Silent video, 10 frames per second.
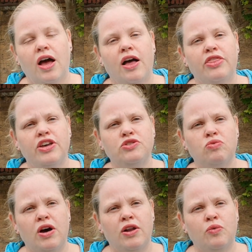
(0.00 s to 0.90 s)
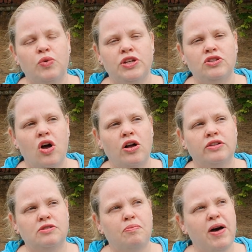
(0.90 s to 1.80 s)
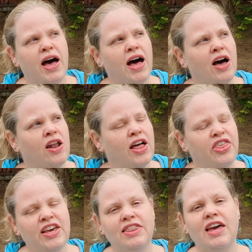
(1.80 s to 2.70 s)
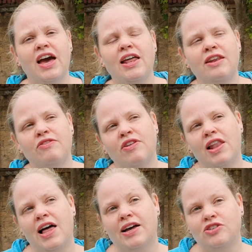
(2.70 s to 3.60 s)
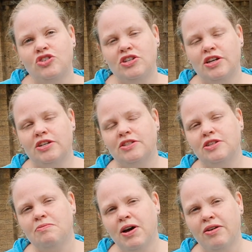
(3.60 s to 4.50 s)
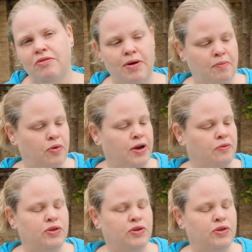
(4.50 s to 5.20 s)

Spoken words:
This one we talked about, I think, at the end of last year, so you might remember it.